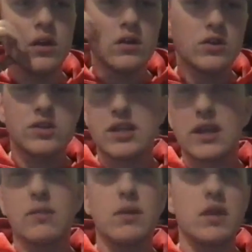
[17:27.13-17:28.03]
just
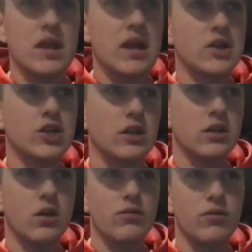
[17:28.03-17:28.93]
take immediate action
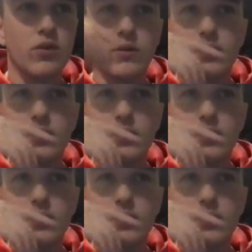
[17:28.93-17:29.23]
and go for it.